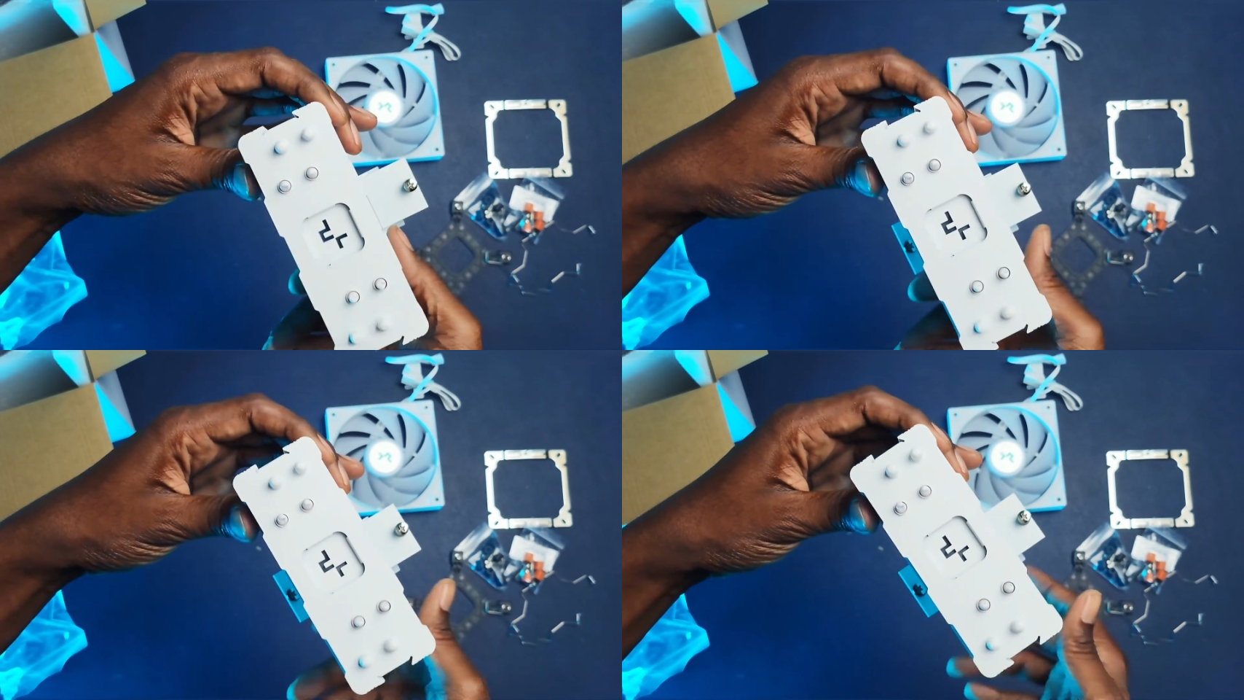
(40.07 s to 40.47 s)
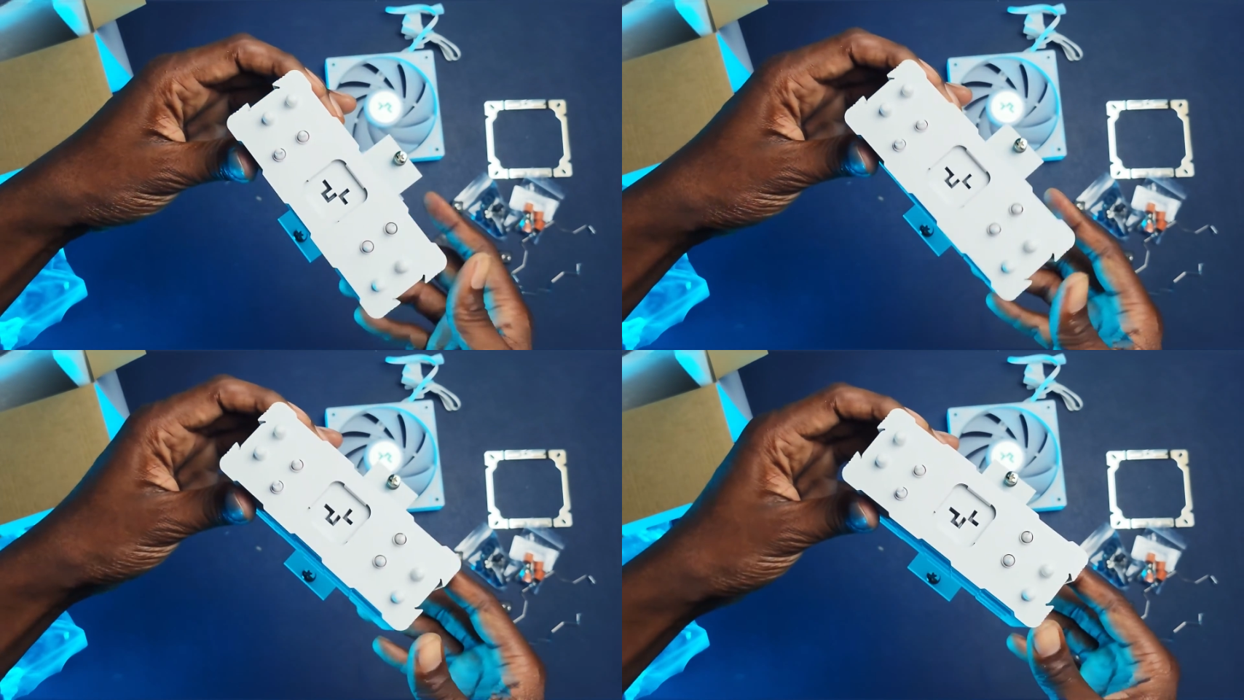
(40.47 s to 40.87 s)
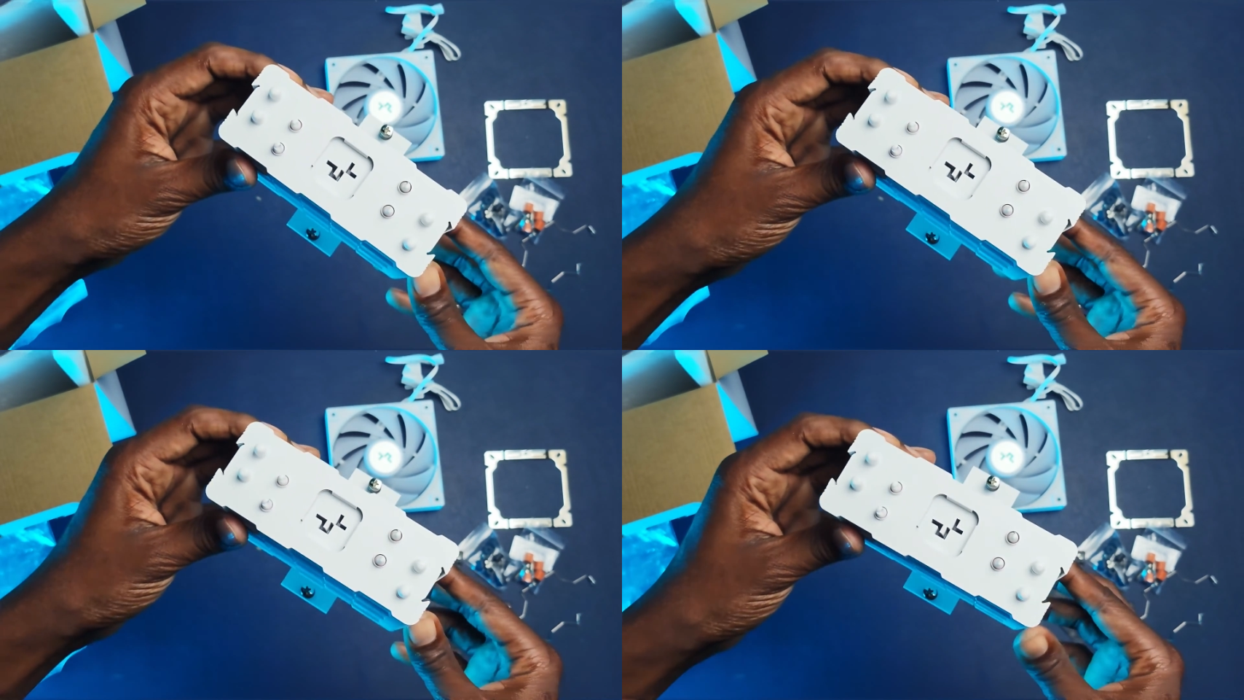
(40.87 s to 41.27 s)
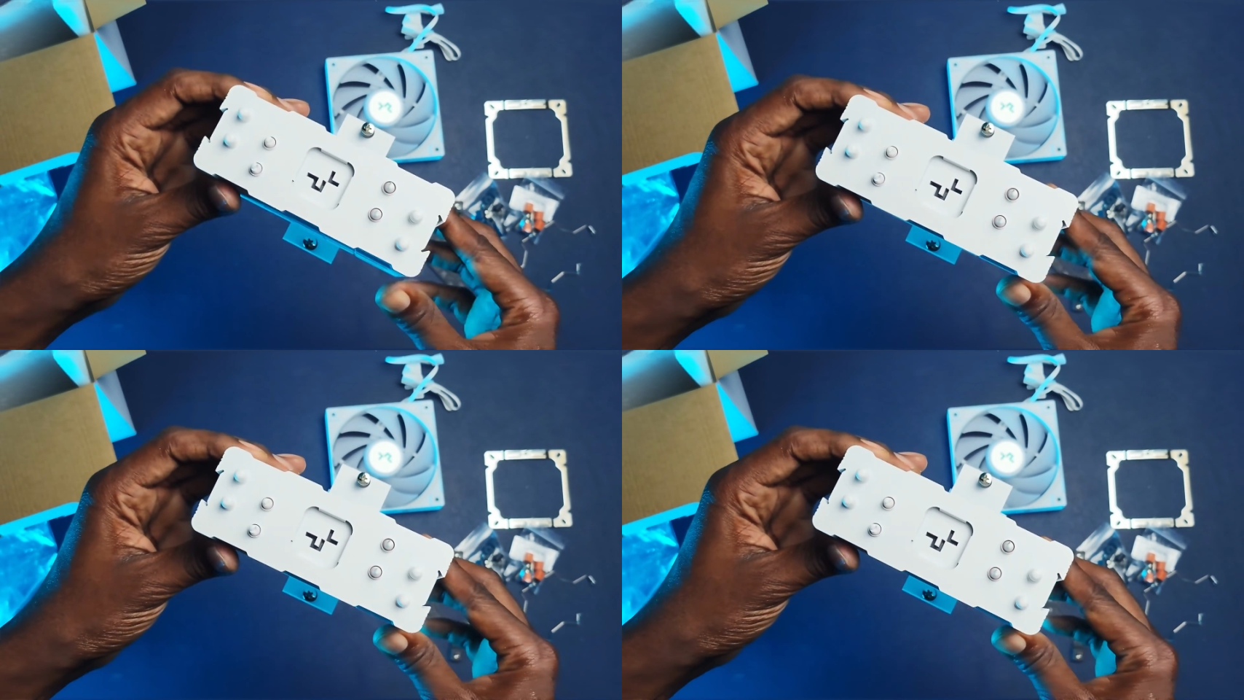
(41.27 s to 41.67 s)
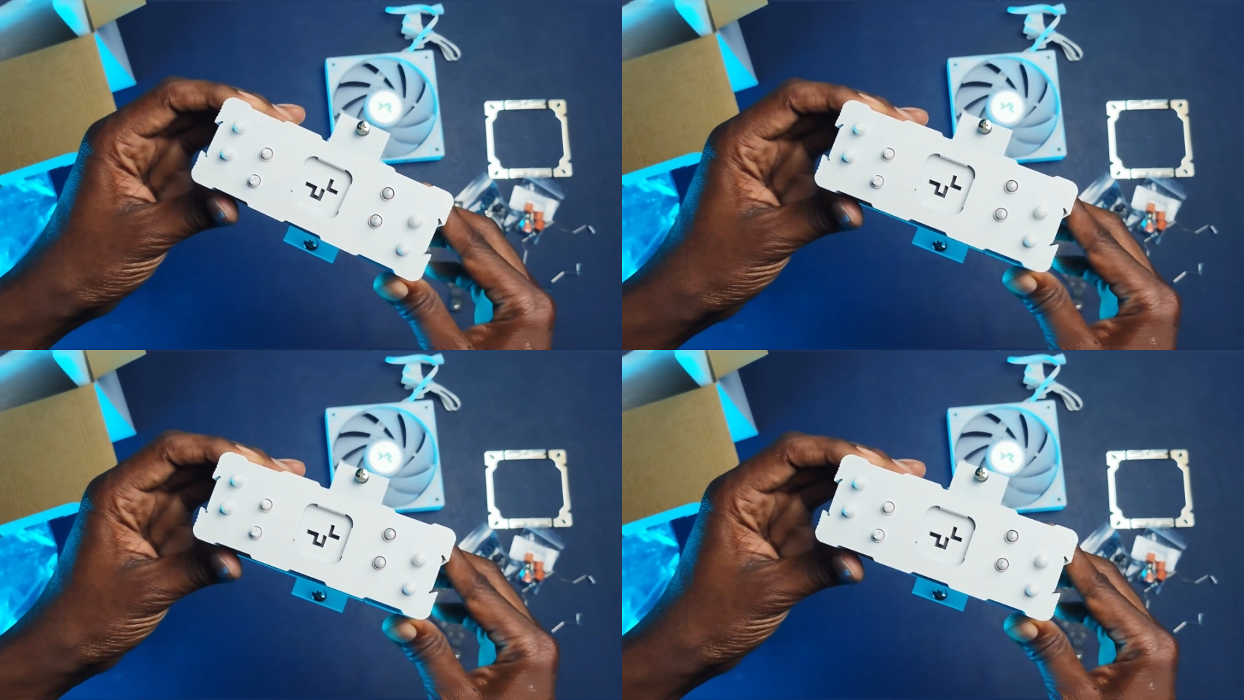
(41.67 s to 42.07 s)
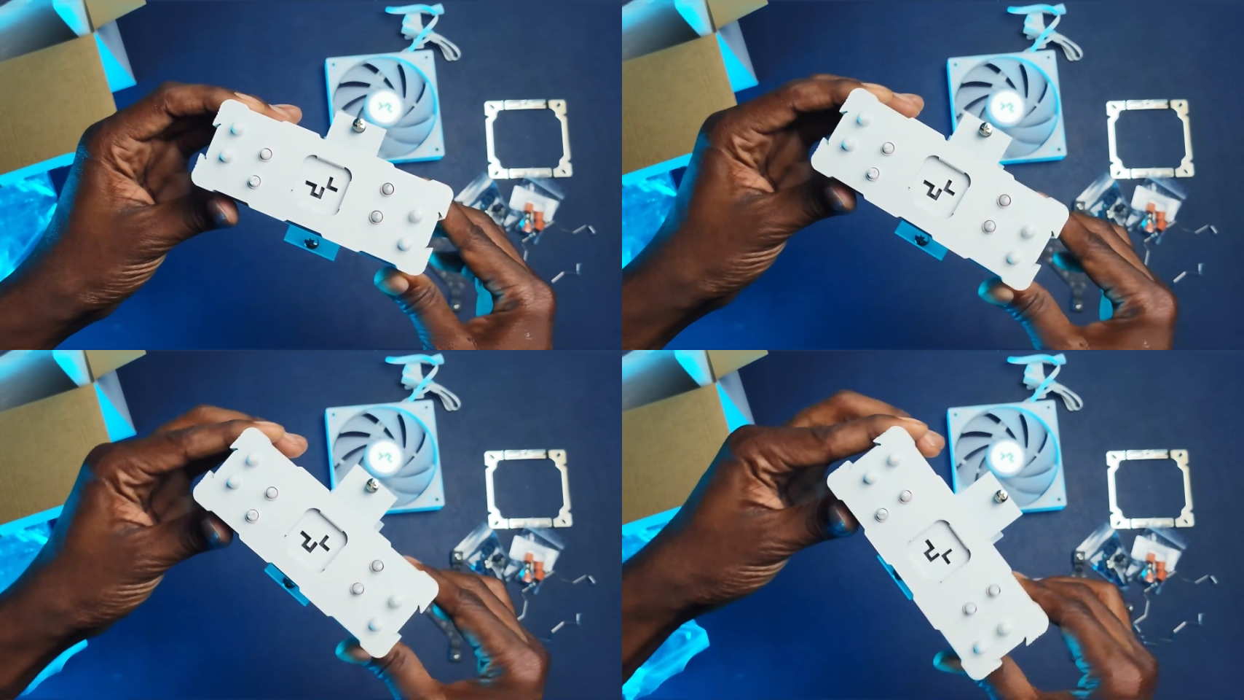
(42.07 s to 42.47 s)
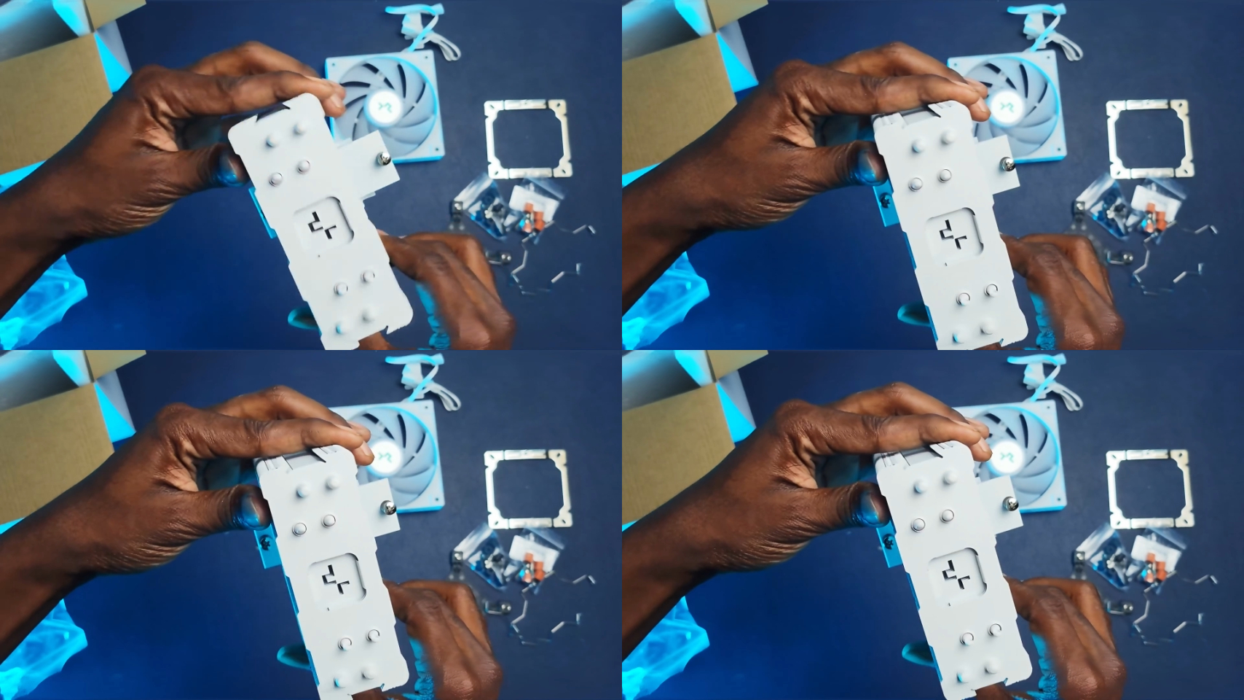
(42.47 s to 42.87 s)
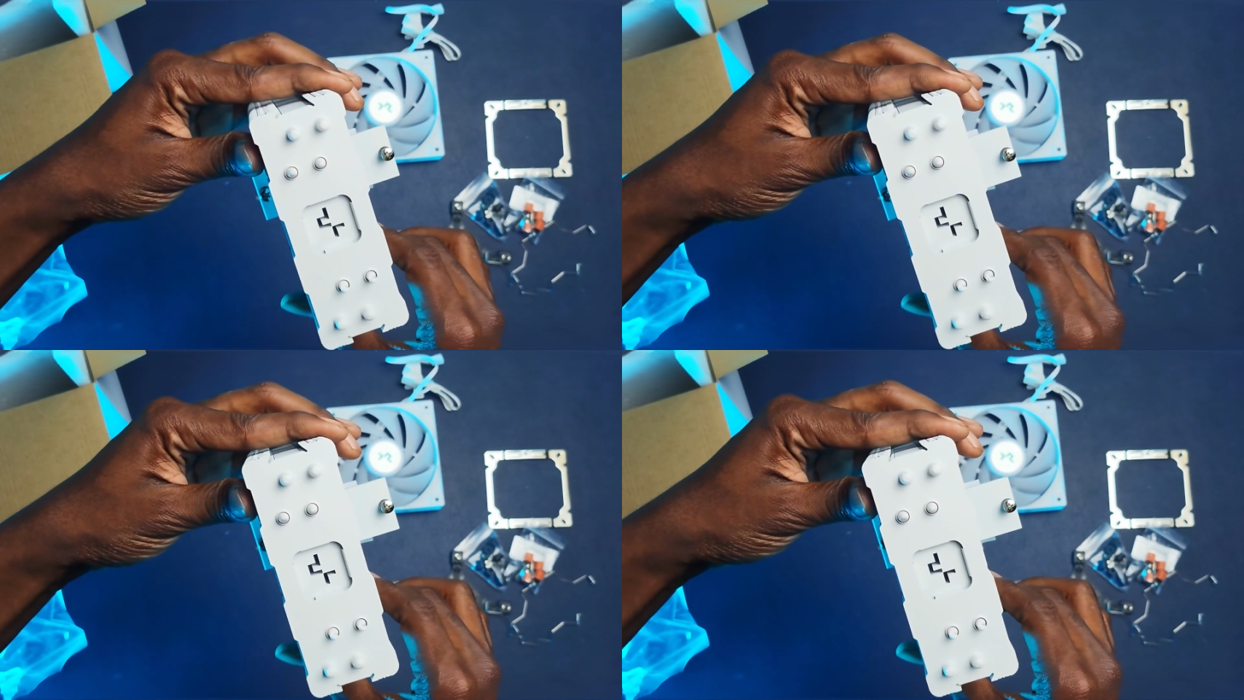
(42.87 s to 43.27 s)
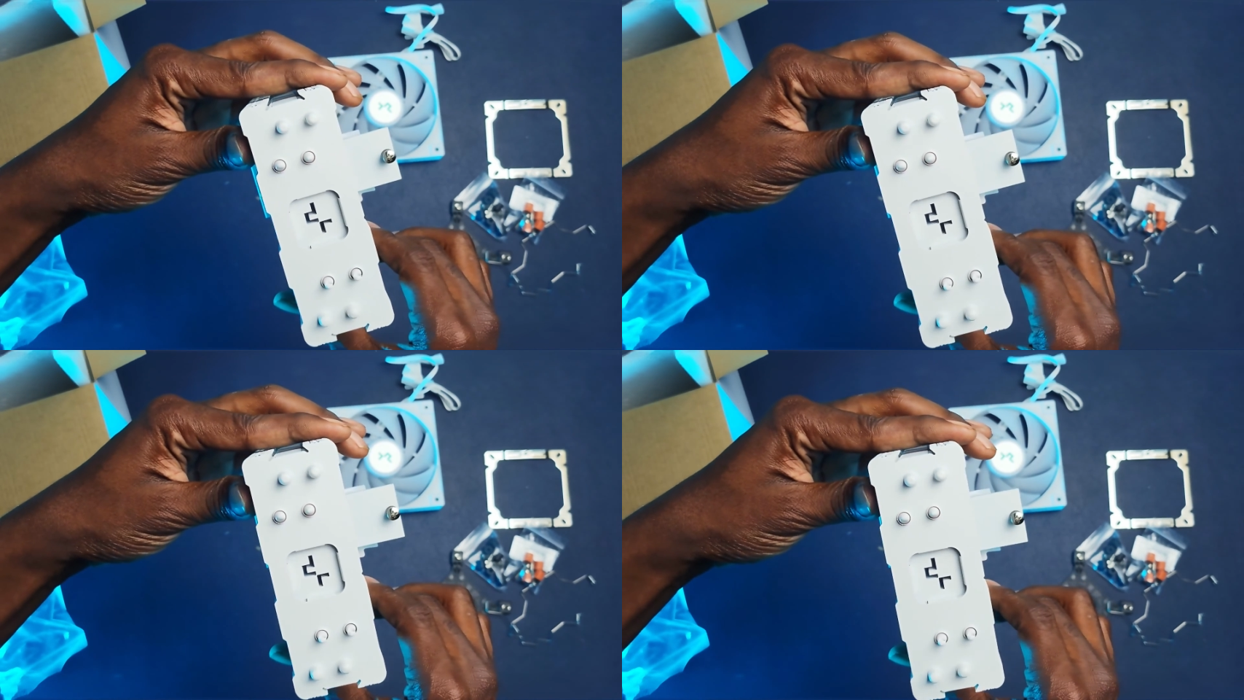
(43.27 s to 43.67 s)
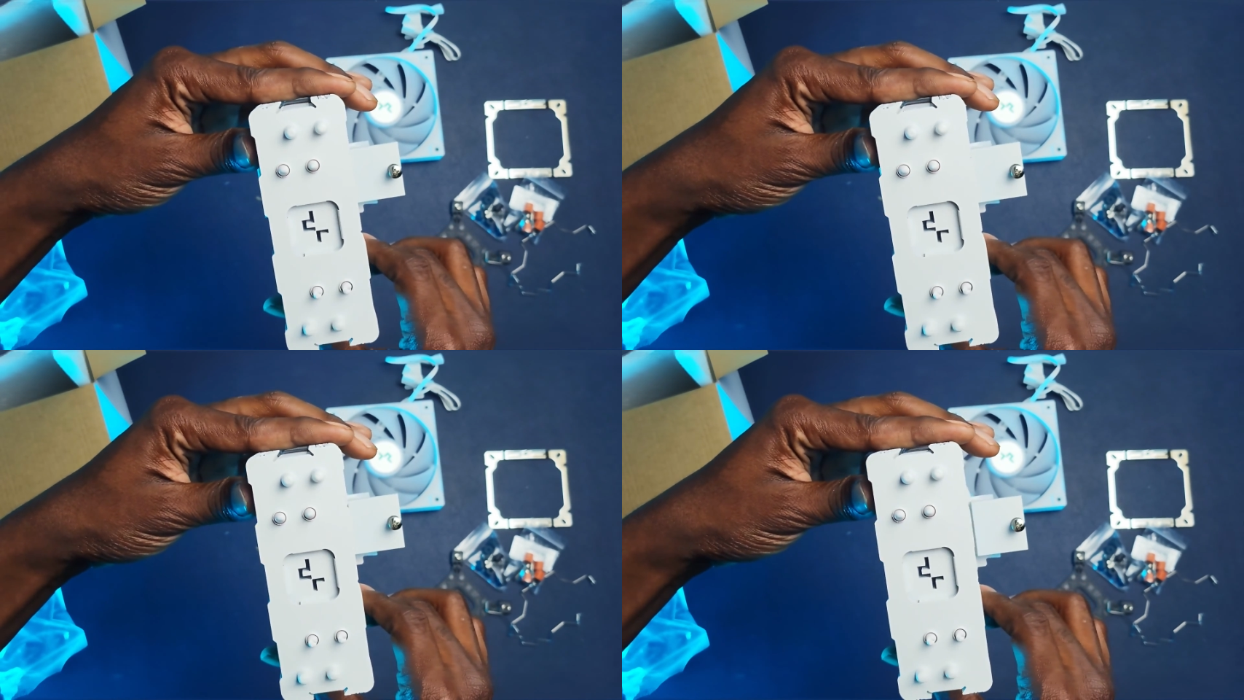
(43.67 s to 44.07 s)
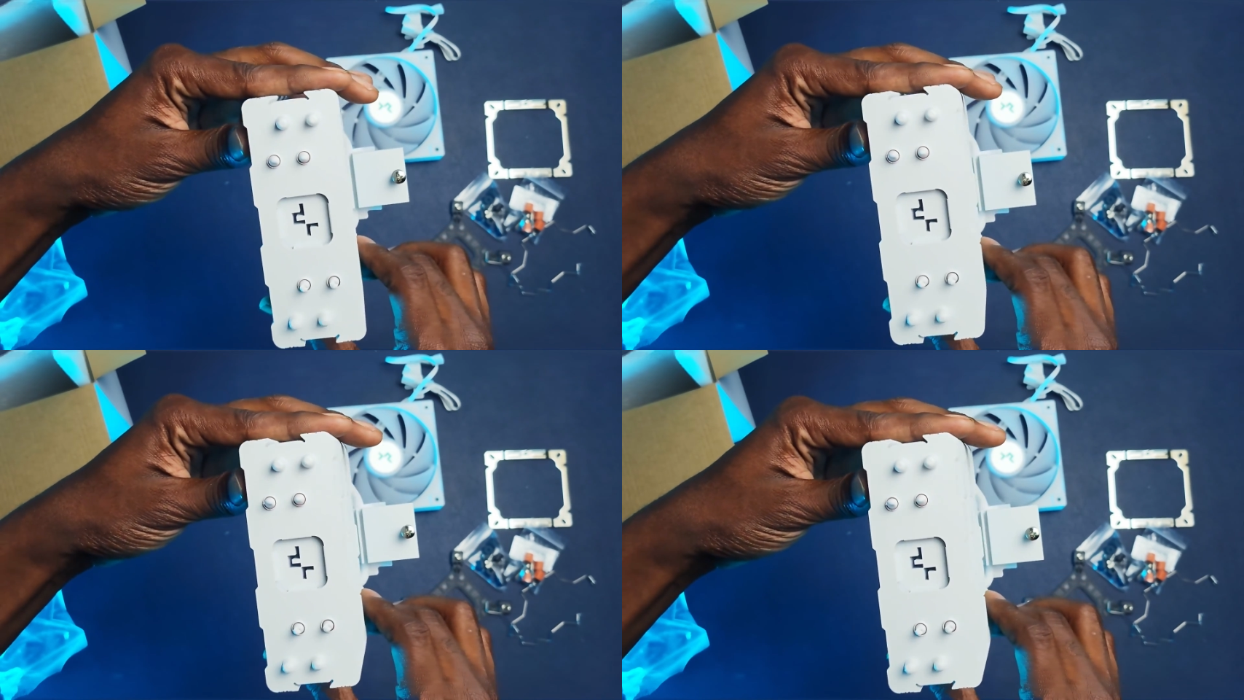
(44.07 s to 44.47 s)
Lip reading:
No face is visible, so there are no lips to read.